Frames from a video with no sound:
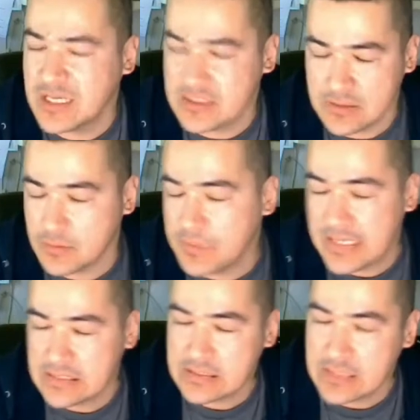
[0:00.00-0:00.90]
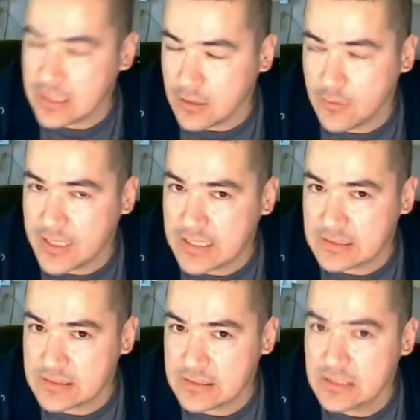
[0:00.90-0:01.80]
because they're based in the
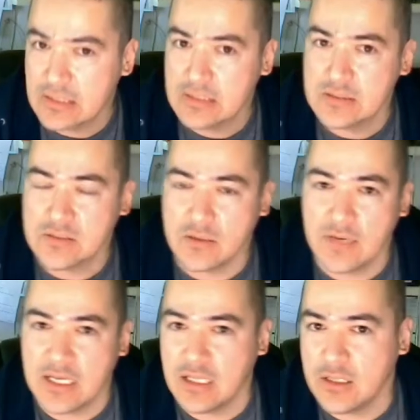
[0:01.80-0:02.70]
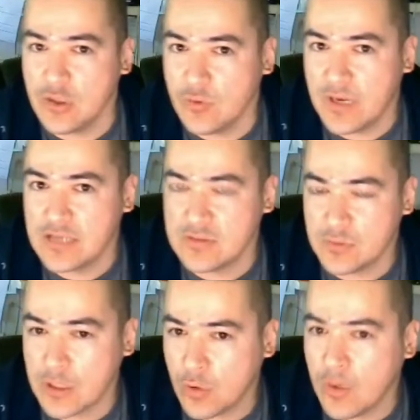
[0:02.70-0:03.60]
U.S. So any
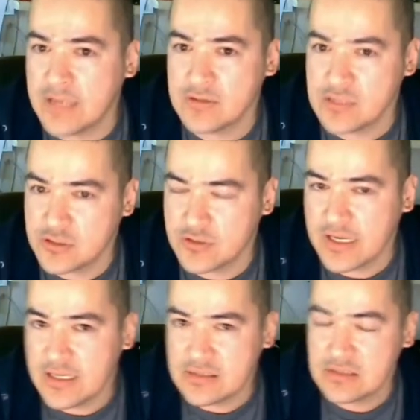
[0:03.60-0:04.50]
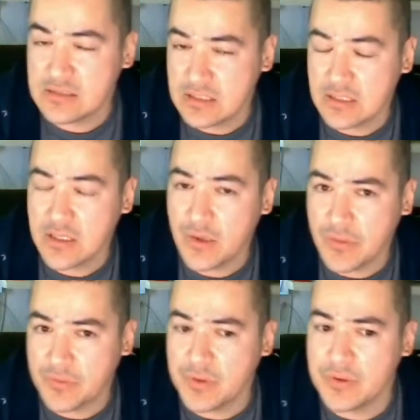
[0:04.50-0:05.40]
U.S. request to trace is going to
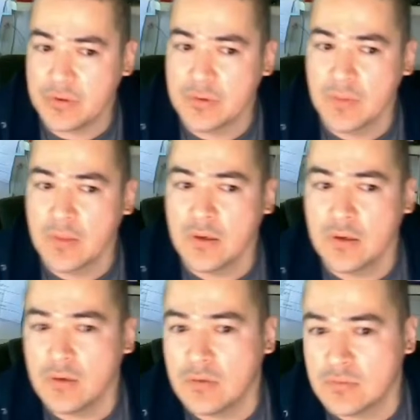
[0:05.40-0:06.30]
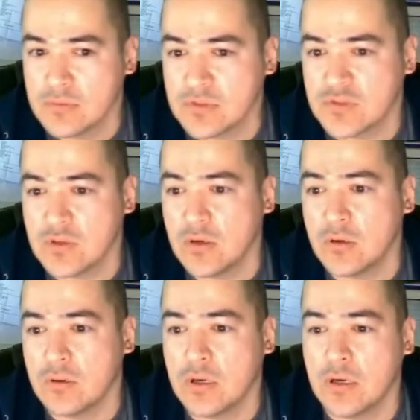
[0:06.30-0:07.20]
go through.
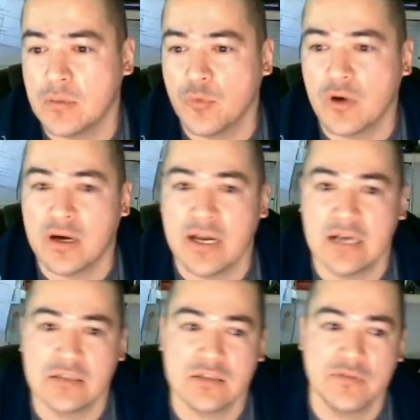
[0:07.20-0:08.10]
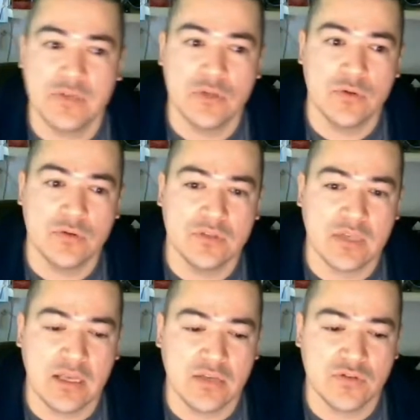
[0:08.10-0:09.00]
So whereas if you
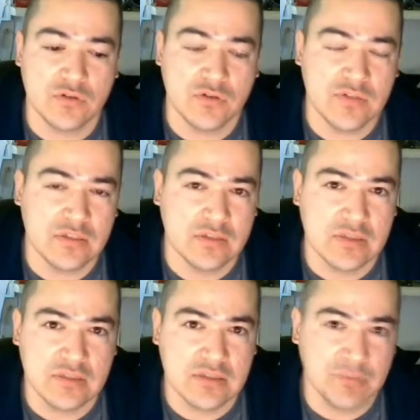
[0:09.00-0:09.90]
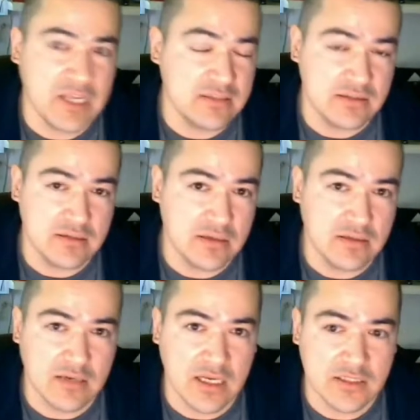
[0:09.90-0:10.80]
use a service that's based in
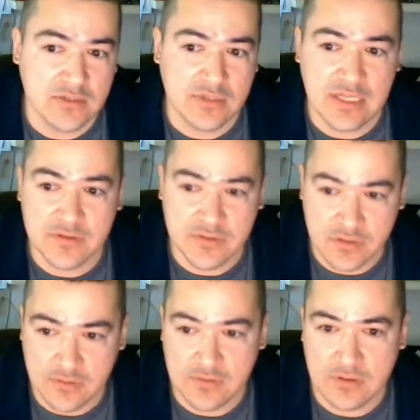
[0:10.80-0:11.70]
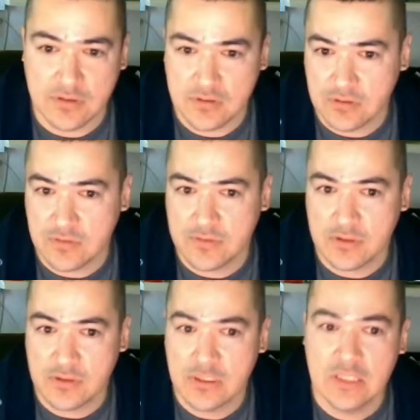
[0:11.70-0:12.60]
another country and their
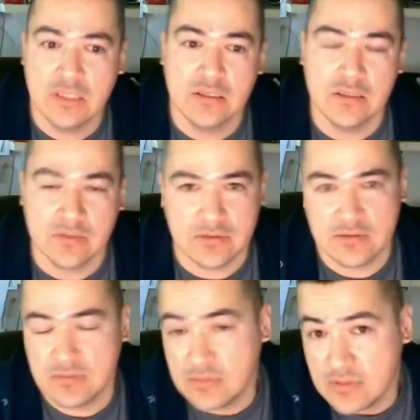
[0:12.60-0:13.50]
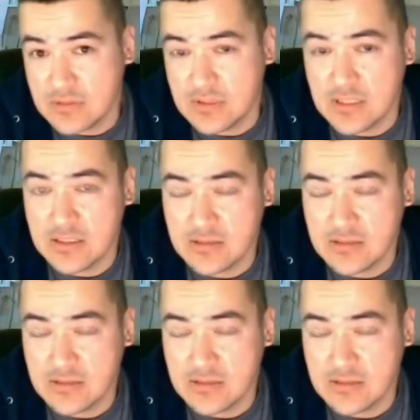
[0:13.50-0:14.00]
server is, you know,